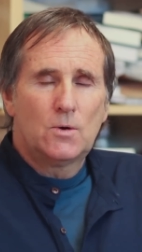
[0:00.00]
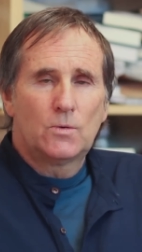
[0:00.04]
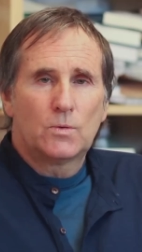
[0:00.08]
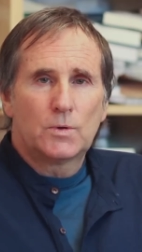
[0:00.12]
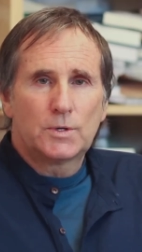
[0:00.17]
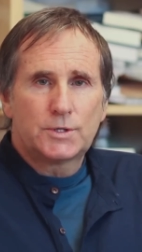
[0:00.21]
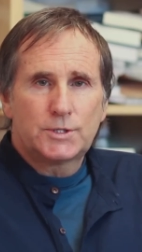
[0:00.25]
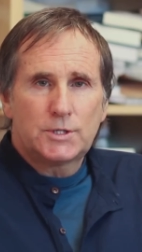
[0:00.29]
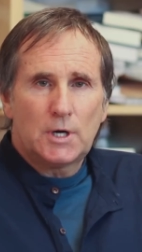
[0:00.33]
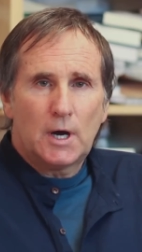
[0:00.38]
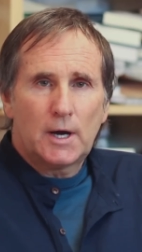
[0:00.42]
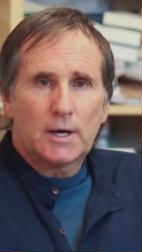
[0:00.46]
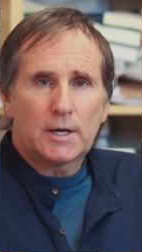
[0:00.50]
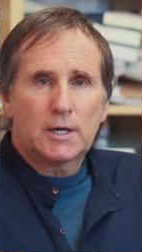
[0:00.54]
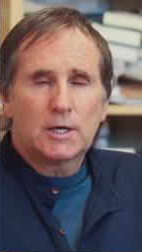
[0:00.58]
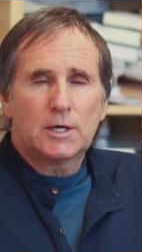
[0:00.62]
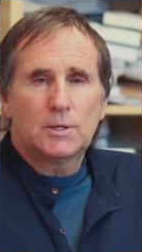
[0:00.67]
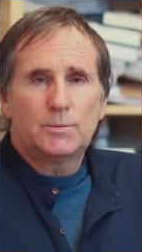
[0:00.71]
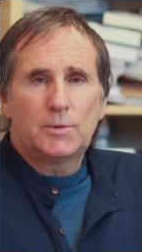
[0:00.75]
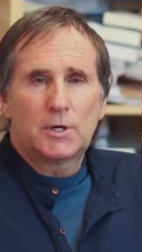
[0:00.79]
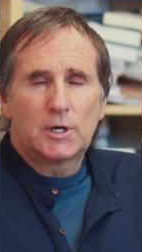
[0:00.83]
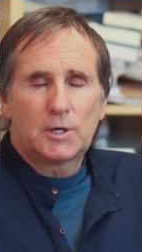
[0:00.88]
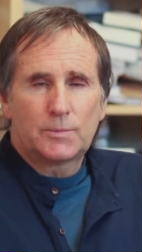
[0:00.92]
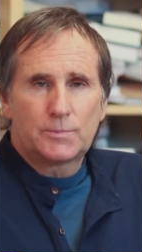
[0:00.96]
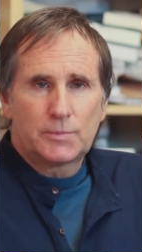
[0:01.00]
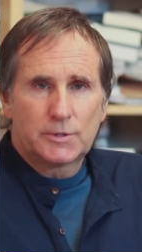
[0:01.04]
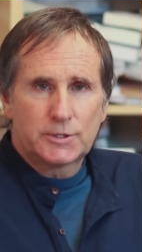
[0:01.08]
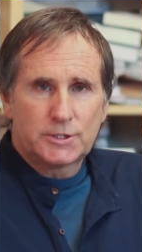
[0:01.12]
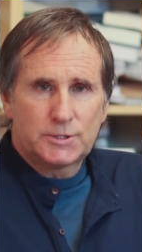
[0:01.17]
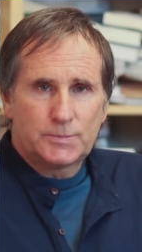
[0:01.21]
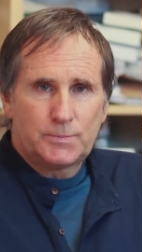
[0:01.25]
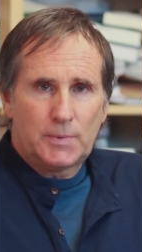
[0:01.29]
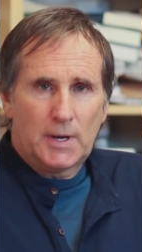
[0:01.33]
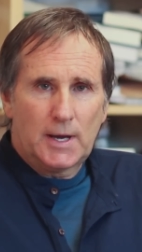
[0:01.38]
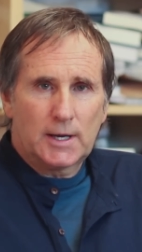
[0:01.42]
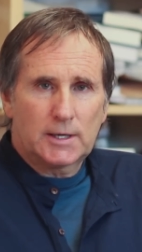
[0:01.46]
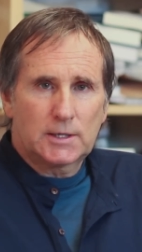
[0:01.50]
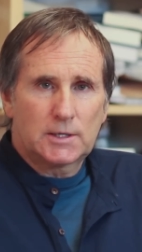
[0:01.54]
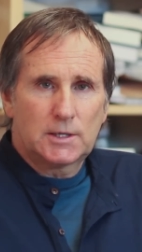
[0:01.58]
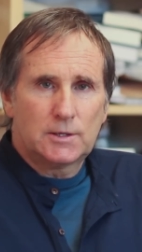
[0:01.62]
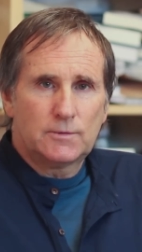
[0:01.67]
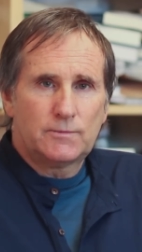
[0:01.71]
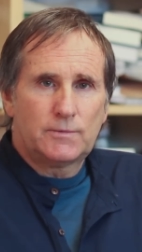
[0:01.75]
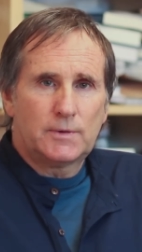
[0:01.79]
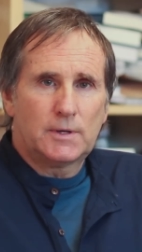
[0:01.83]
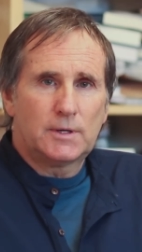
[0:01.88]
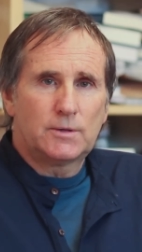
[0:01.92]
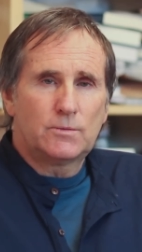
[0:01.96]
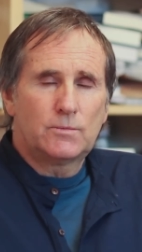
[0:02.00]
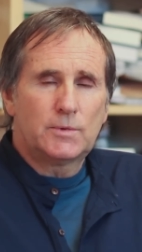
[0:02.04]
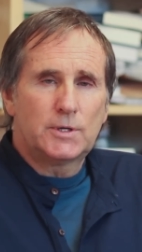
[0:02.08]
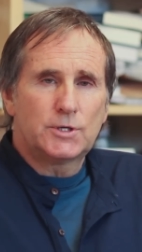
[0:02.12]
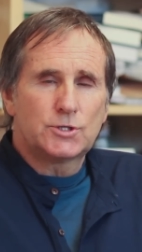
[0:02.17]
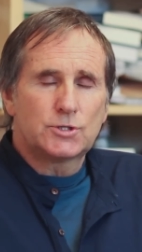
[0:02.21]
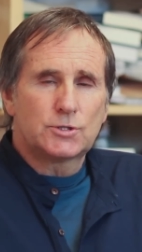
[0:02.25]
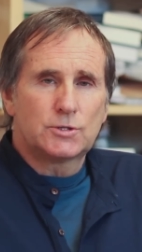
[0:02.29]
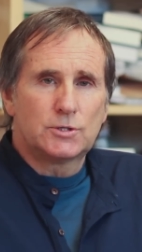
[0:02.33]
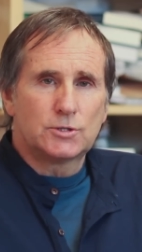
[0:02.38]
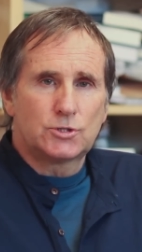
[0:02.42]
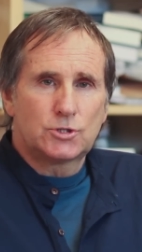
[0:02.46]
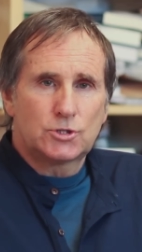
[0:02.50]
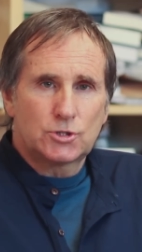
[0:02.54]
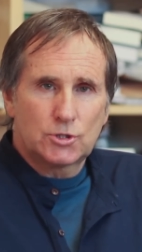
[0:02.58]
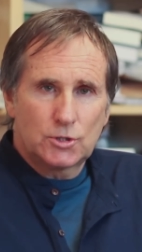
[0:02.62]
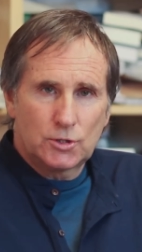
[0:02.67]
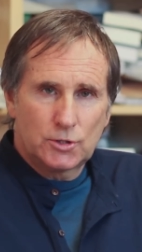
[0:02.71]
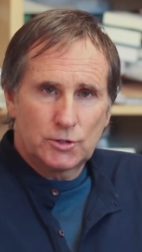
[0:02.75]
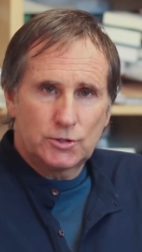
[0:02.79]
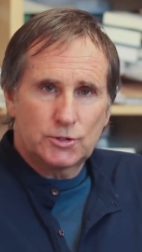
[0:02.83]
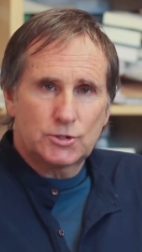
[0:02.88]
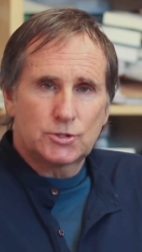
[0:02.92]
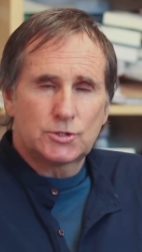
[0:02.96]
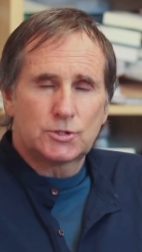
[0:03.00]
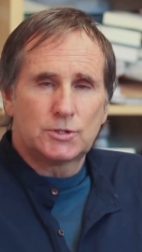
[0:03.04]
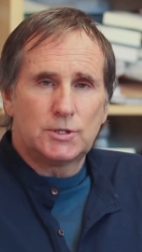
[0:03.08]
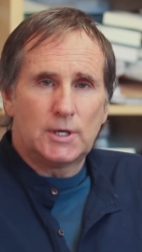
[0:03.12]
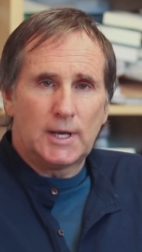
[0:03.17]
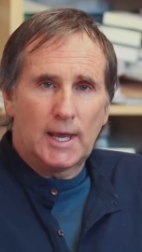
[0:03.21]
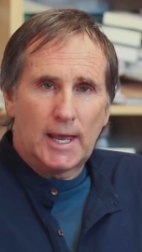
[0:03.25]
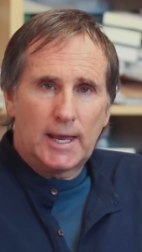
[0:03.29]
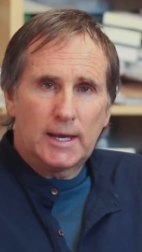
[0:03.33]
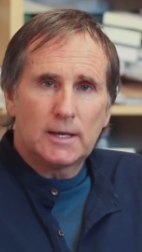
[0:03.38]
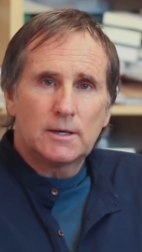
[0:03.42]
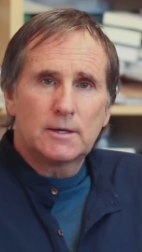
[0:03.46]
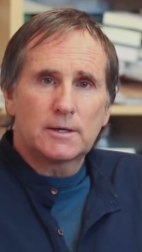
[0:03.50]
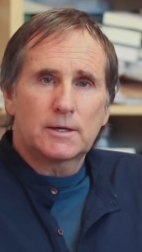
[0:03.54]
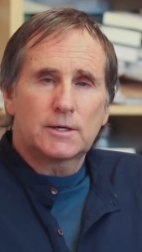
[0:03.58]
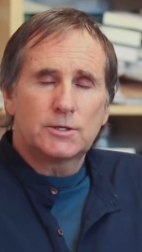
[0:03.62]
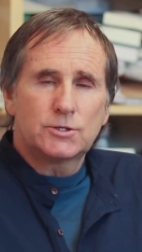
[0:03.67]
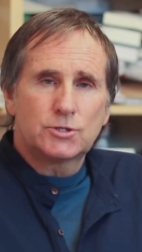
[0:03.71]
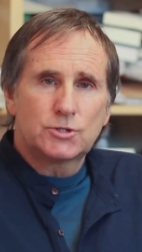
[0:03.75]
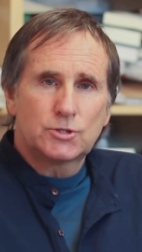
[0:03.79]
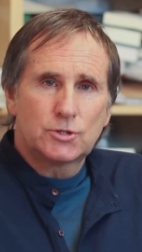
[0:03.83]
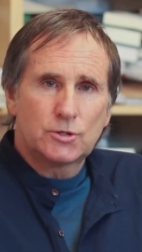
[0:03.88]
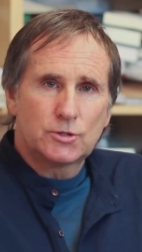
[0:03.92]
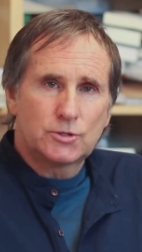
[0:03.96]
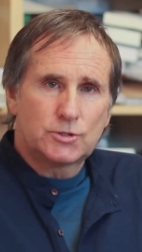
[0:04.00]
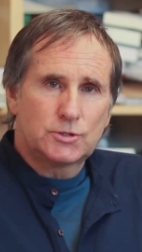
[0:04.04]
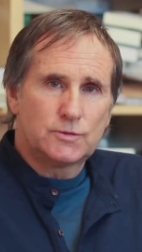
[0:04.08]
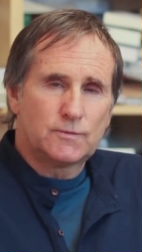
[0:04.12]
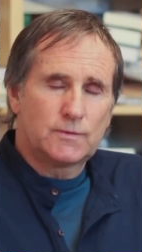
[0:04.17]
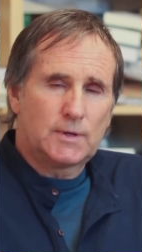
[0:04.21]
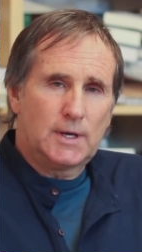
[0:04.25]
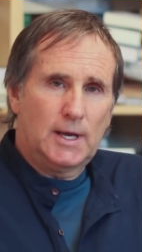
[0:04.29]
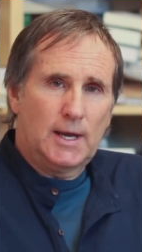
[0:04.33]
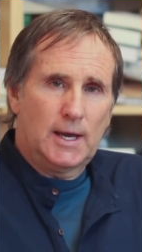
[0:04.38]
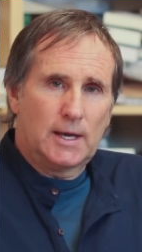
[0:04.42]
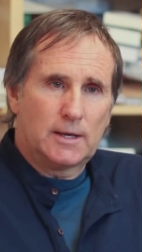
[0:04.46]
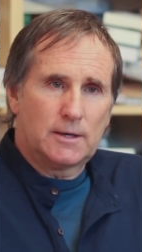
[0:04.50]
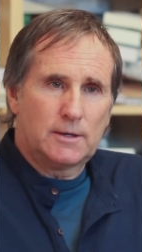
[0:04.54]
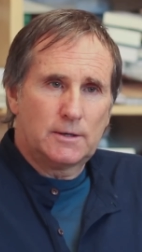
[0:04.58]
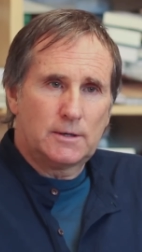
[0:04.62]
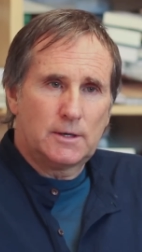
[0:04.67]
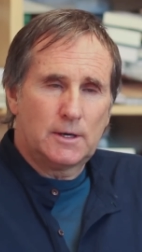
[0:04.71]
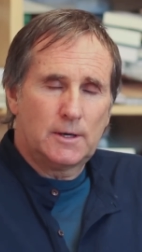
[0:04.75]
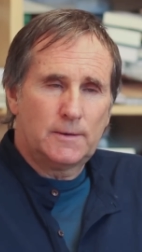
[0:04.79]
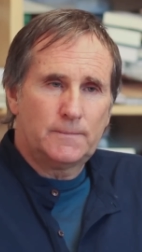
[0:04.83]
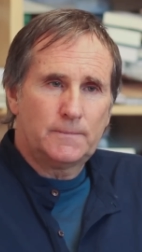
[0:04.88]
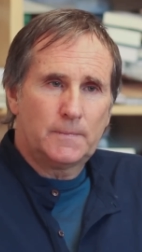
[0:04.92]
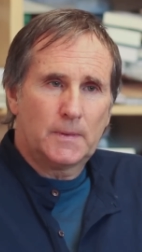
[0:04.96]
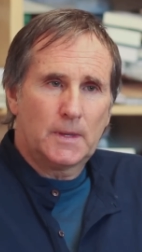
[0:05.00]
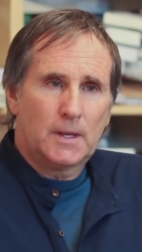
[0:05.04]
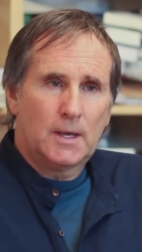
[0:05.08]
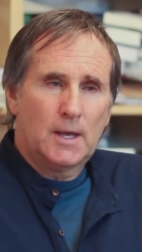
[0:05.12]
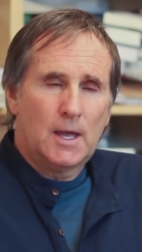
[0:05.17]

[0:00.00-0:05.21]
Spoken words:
we're talking about a perspective in which the church, the Anglican Church of Canada,